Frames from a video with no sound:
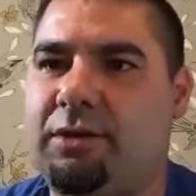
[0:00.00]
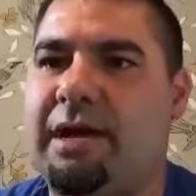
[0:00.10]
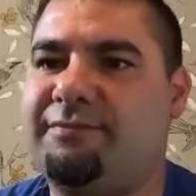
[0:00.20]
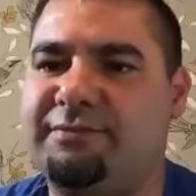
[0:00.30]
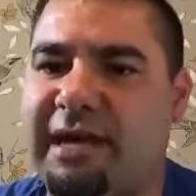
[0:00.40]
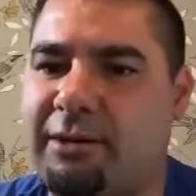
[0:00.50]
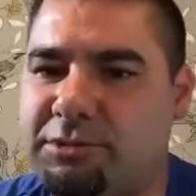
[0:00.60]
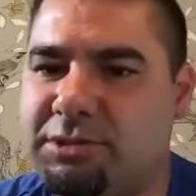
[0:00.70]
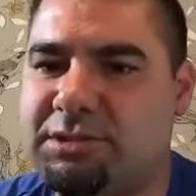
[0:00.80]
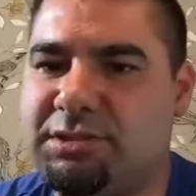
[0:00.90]
have
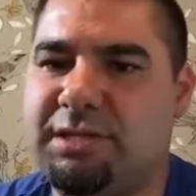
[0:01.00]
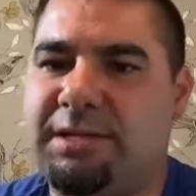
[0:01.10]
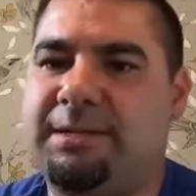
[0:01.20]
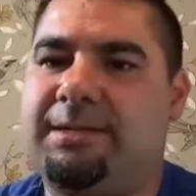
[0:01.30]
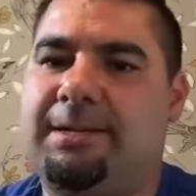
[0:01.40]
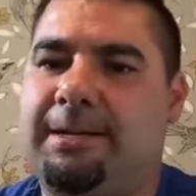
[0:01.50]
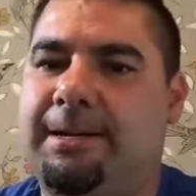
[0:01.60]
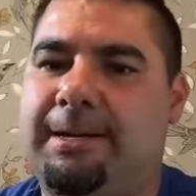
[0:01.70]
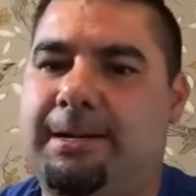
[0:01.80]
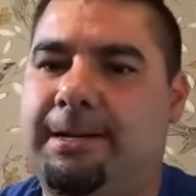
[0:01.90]
doubts,
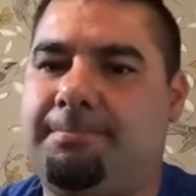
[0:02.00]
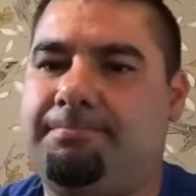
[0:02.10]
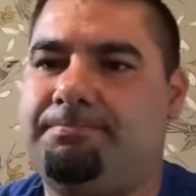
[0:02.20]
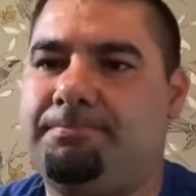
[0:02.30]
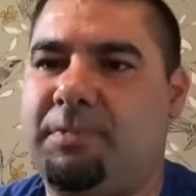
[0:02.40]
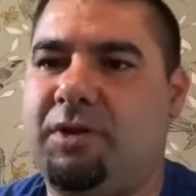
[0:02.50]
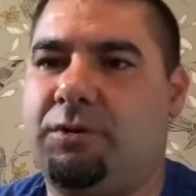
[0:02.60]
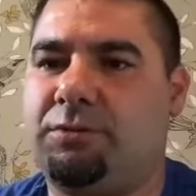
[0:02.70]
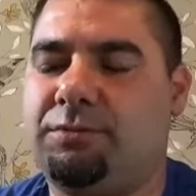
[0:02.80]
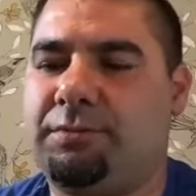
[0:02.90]

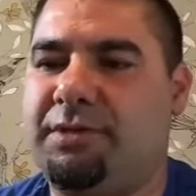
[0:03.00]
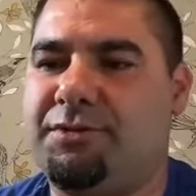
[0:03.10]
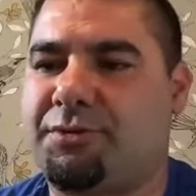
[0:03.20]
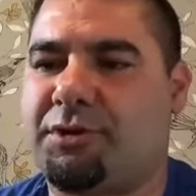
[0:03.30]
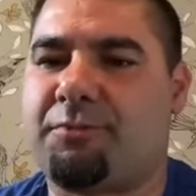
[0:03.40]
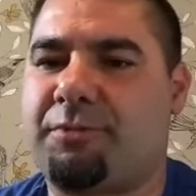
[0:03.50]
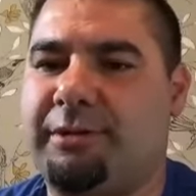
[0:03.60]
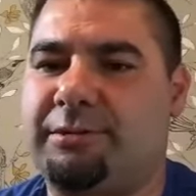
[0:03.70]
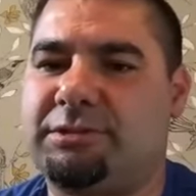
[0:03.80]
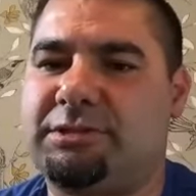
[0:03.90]
in their
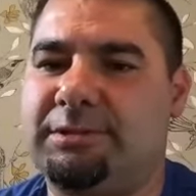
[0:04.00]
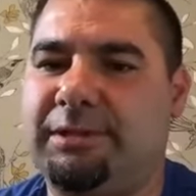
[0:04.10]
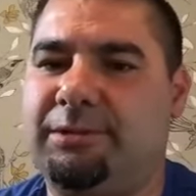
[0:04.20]
careers.